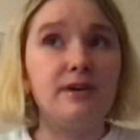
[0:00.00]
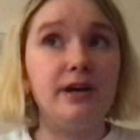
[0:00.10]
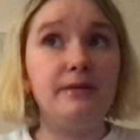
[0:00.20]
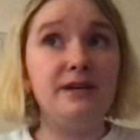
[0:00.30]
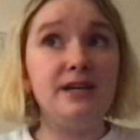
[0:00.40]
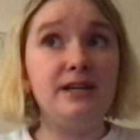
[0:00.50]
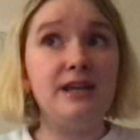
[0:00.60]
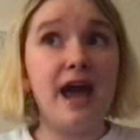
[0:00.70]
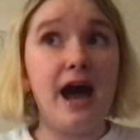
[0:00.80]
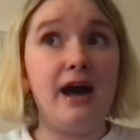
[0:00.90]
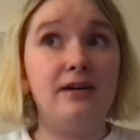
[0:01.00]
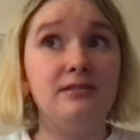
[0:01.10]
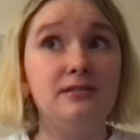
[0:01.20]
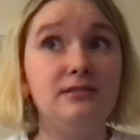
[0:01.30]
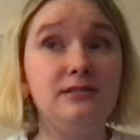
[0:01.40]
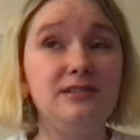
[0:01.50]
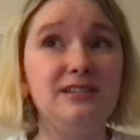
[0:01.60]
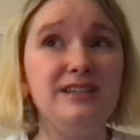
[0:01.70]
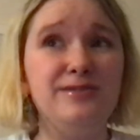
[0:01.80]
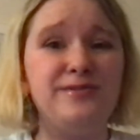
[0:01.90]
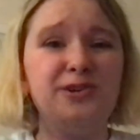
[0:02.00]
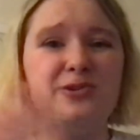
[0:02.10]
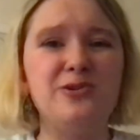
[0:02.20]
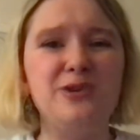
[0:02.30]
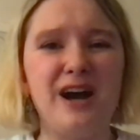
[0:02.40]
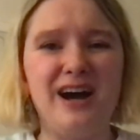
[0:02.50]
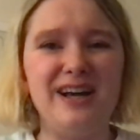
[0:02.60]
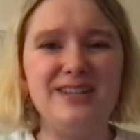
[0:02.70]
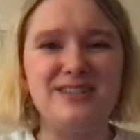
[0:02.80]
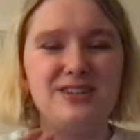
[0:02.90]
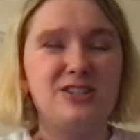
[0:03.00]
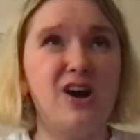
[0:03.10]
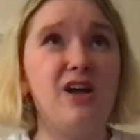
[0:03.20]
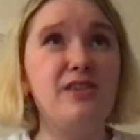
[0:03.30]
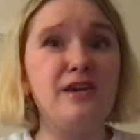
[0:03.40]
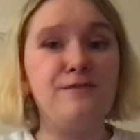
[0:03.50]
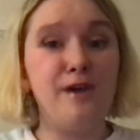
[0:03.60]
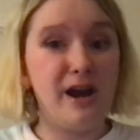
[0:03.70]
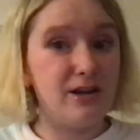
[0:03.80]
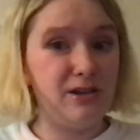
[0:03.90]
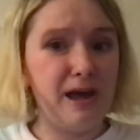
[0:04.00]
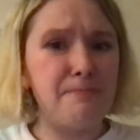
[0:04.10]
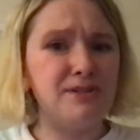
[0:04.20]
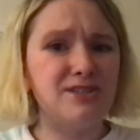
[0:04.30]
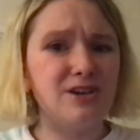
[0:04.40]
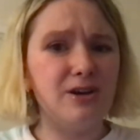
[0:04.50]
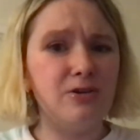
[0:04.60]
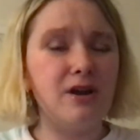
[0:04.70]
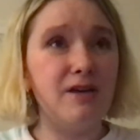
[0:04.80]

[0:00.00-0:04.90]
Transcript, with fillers: yeah. If you guys saw the final episode